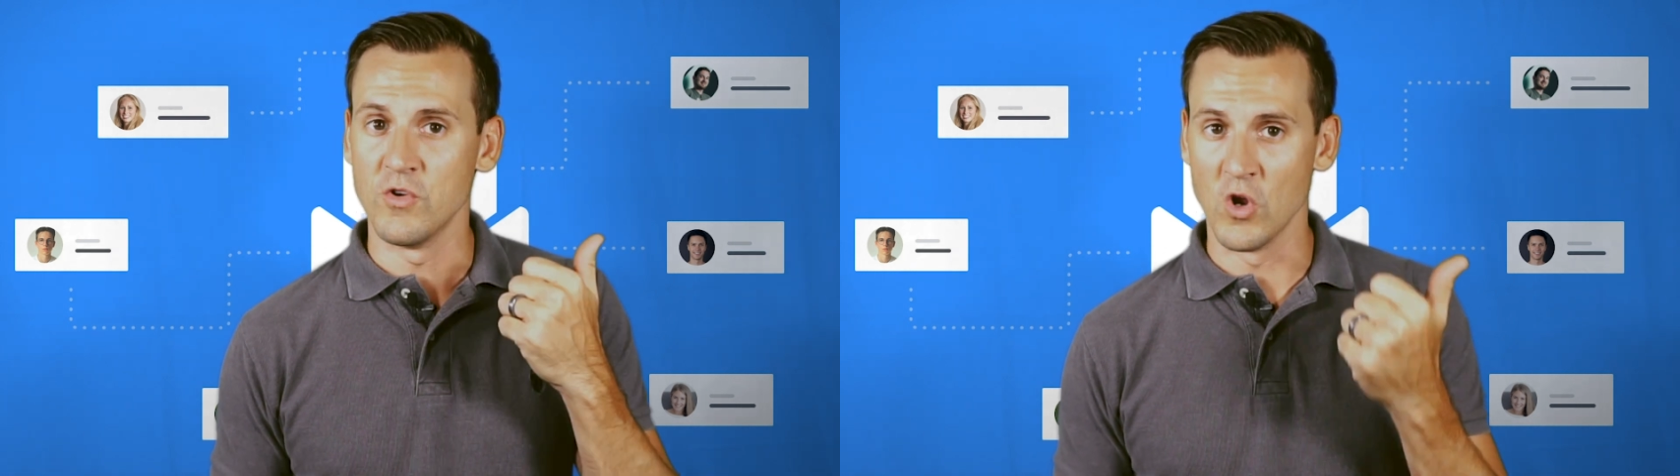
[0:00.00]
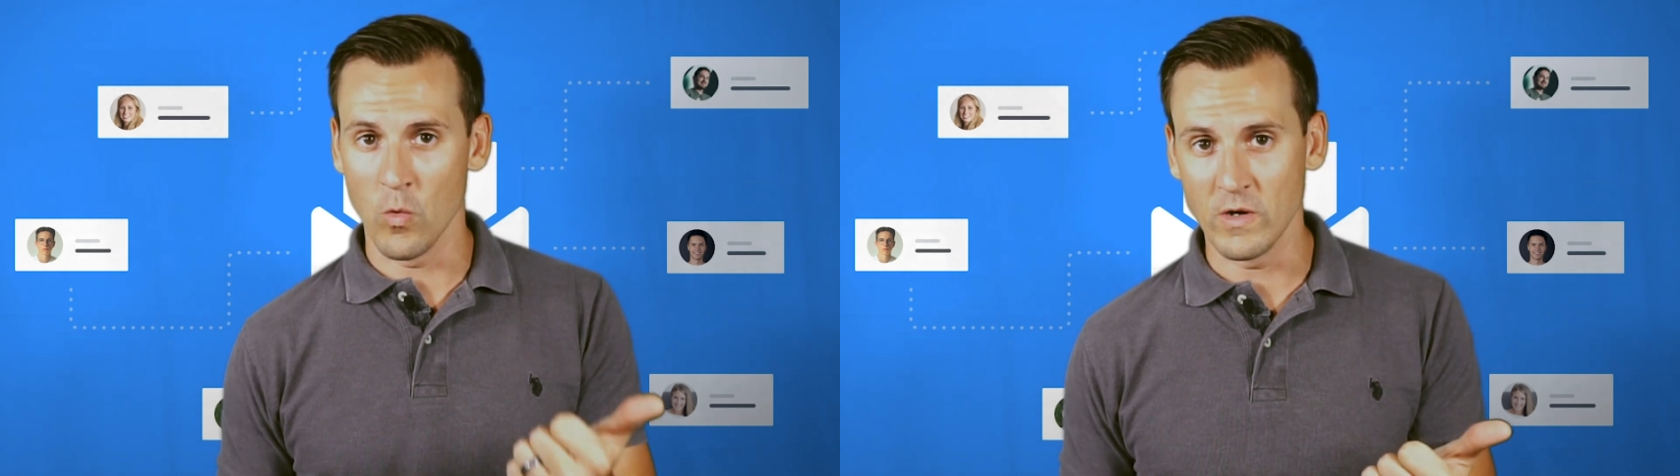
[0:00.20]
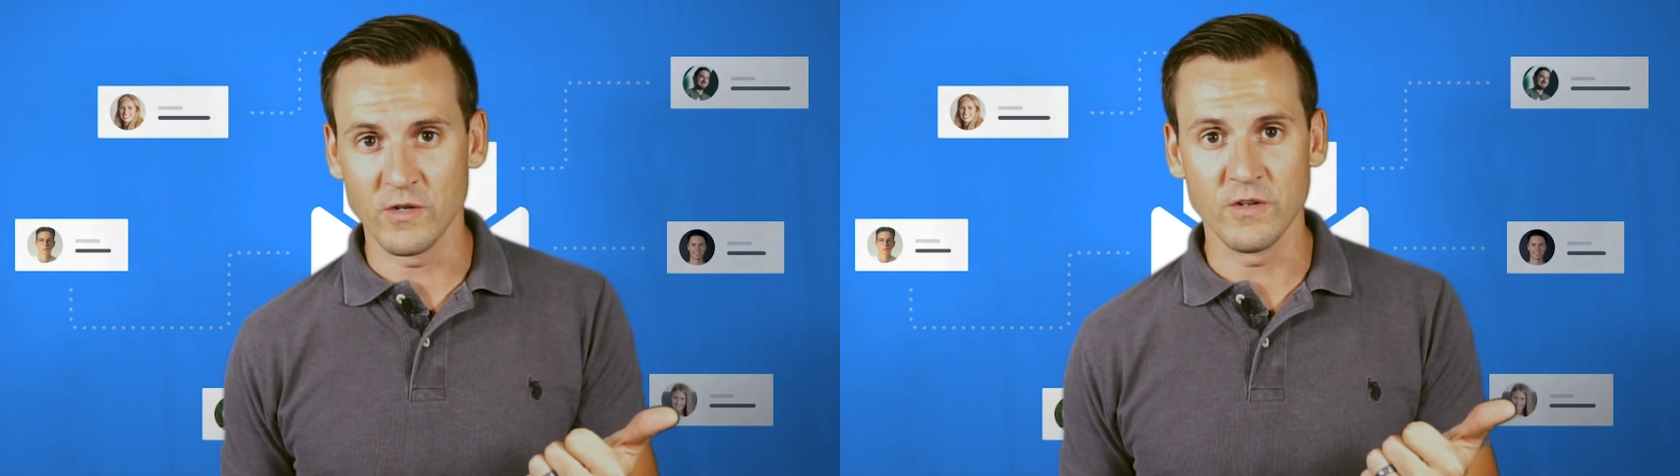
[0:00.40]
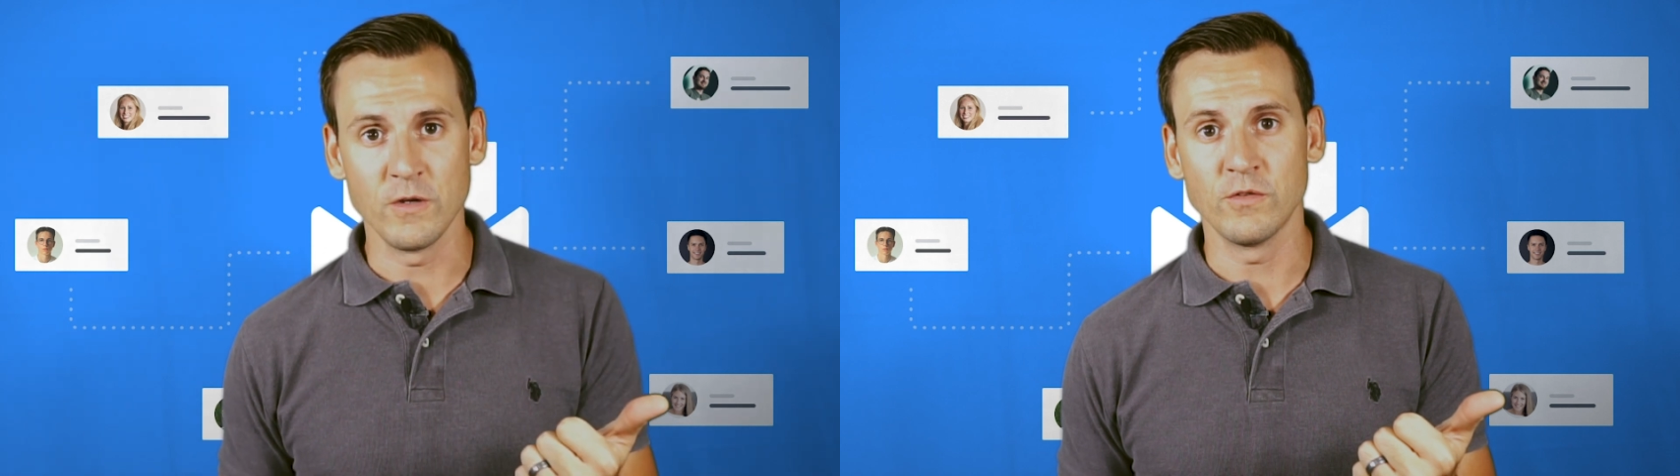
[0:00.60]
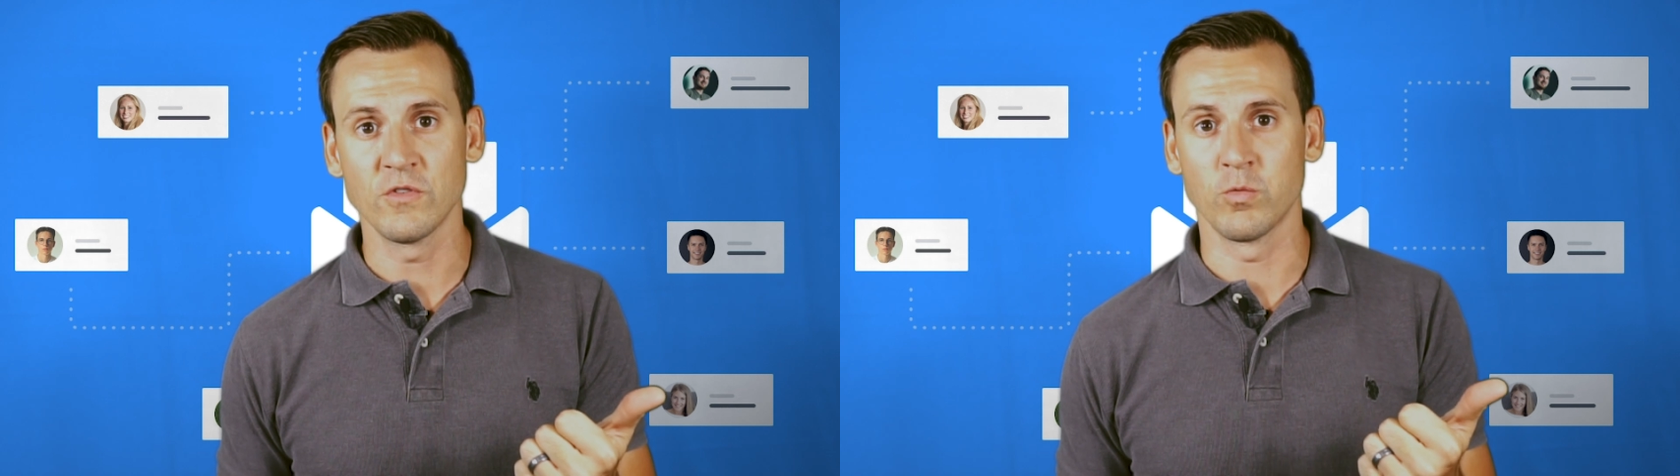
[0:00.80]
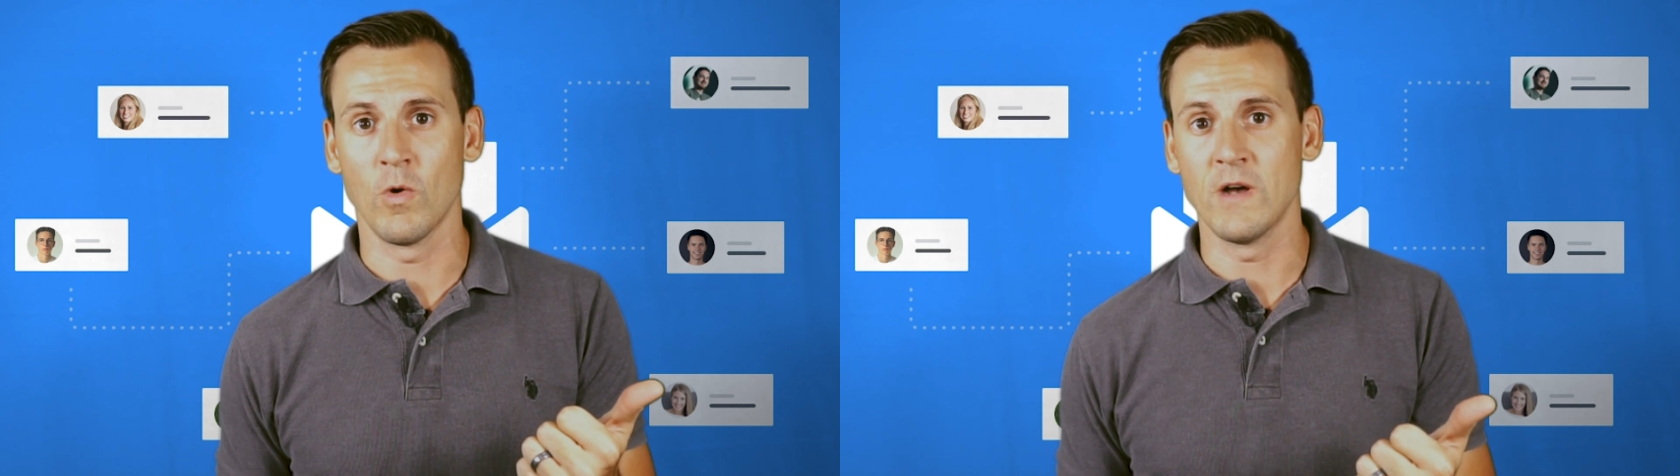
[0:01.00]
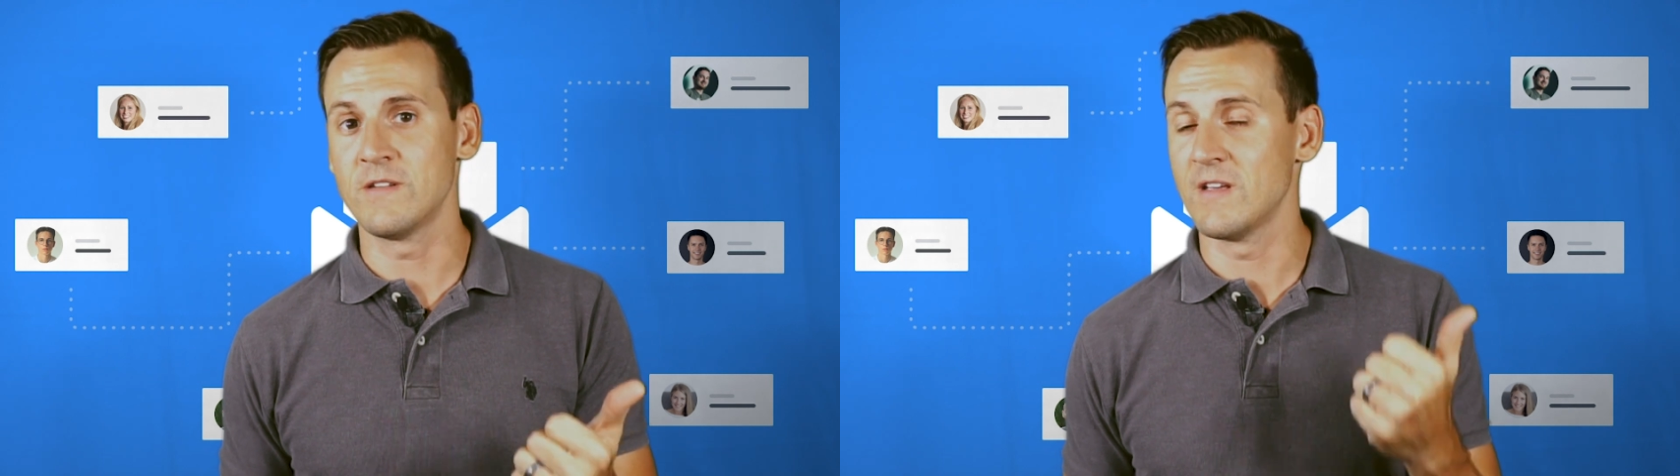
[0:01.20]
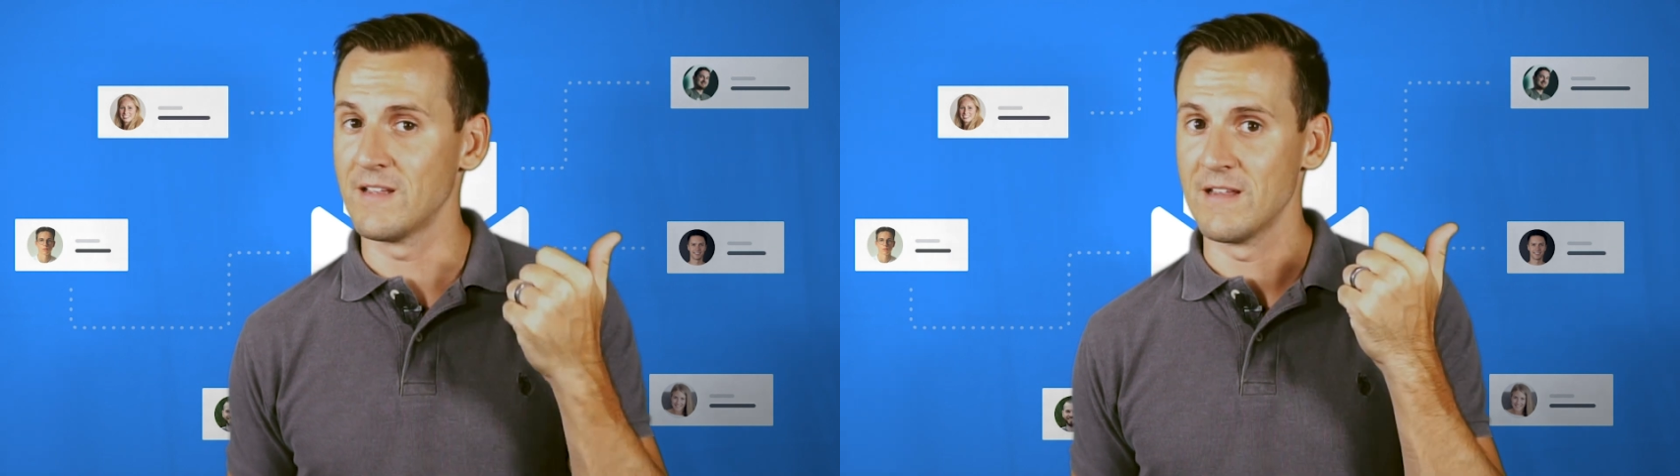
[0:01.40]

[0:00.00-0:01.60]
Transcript: Know what your users want,